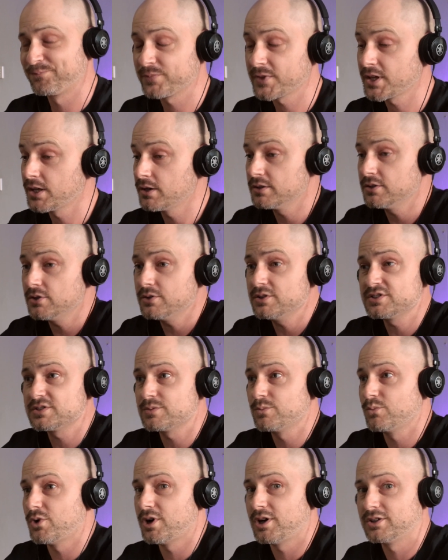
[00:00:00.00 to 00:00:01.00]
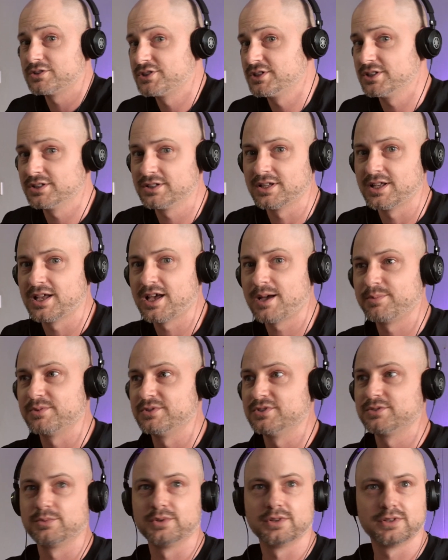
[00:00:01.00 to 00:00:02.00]
And I know there's some wild shit that
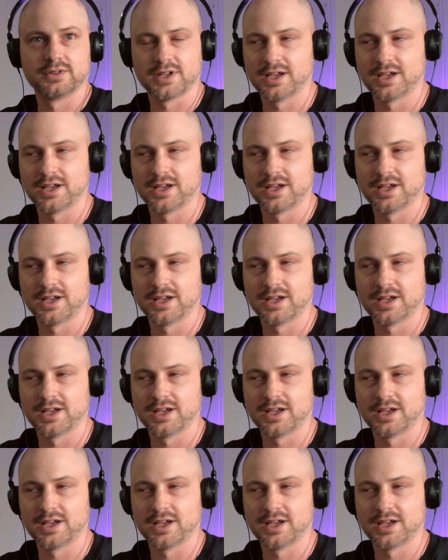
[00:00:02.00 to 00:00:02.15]
happens with